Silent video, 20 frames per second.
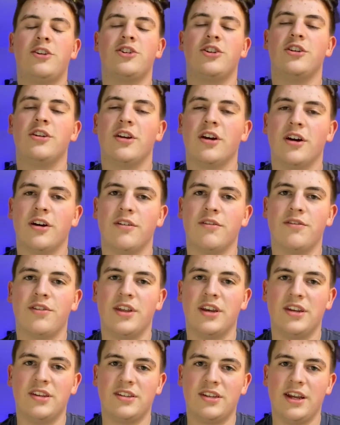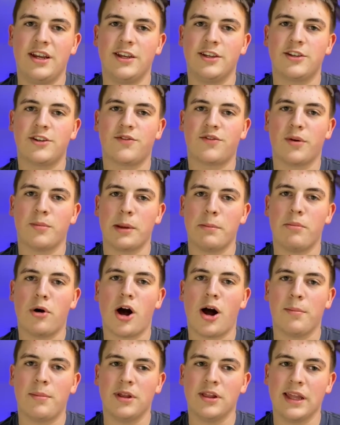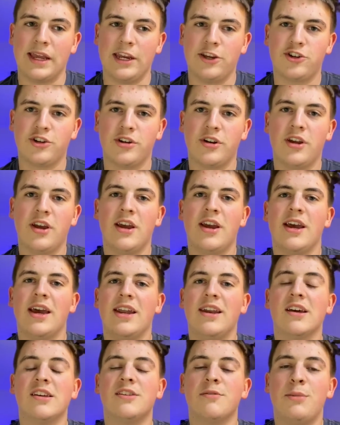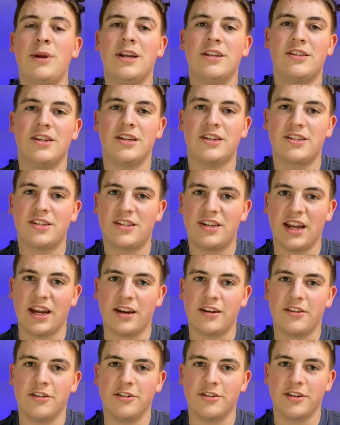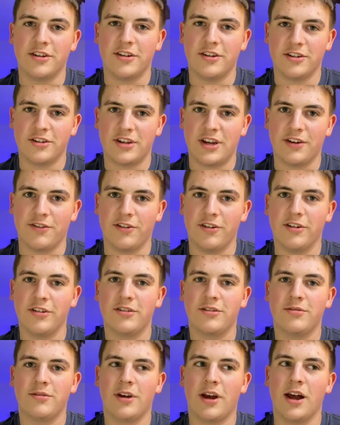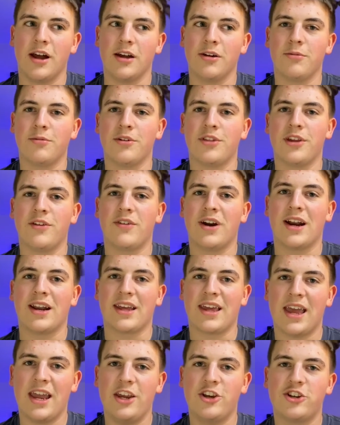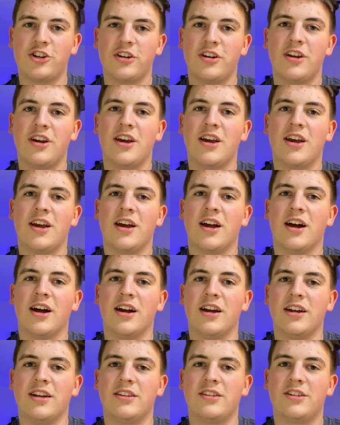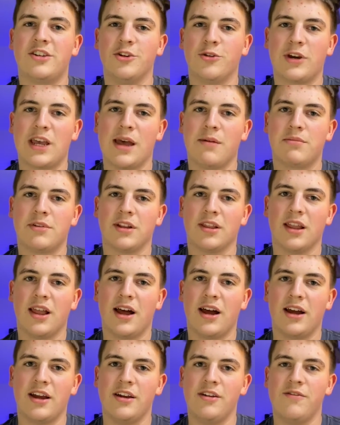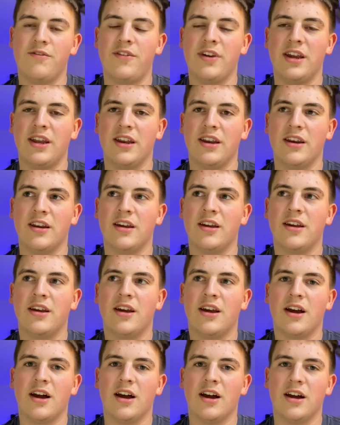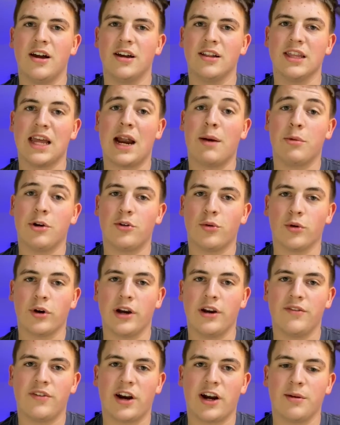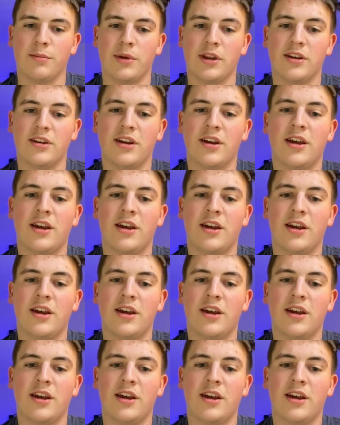of the disease from a population. It doesn't mean it's extinct. There's a difference. With eradication, it's still kept alive in a laboratory environment.